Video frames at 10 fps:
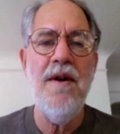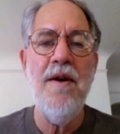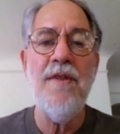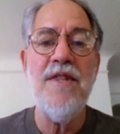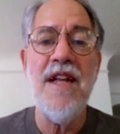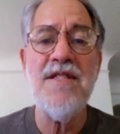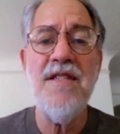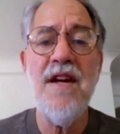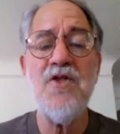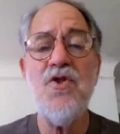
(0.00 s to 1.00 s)
But that's
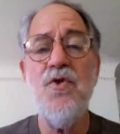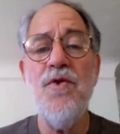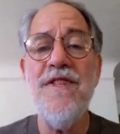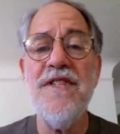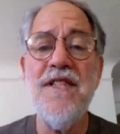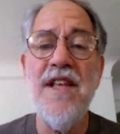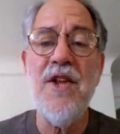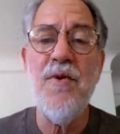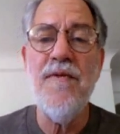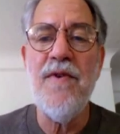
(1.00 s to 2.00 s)
not true of this leader
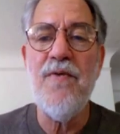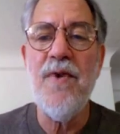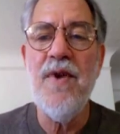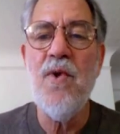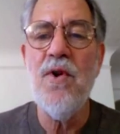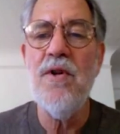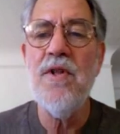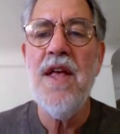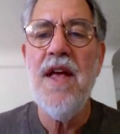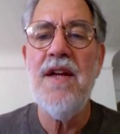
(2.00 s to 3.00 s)
of the free world
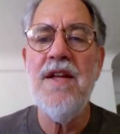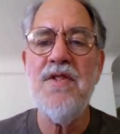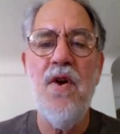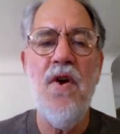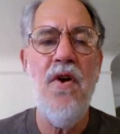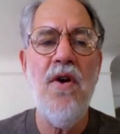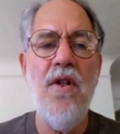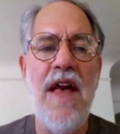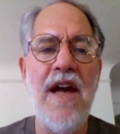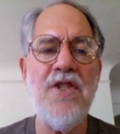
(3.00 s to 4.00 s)
and his
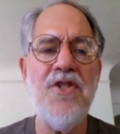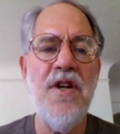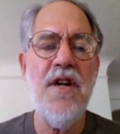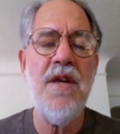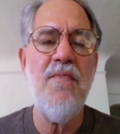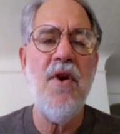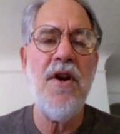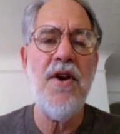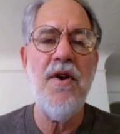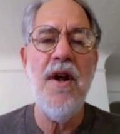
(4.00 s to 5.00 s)
all-action hunting
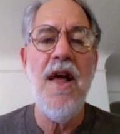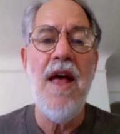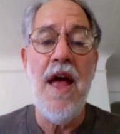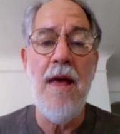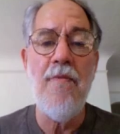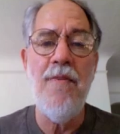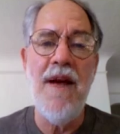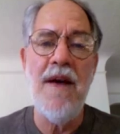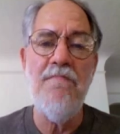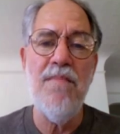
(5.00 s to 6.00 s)
partner,
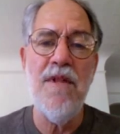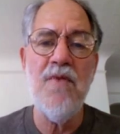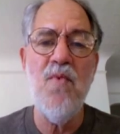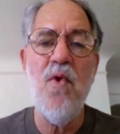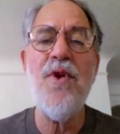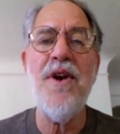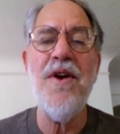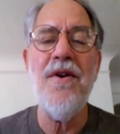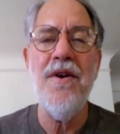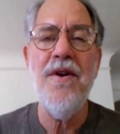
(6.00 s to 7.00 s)
Hammerman, Blood Warrior,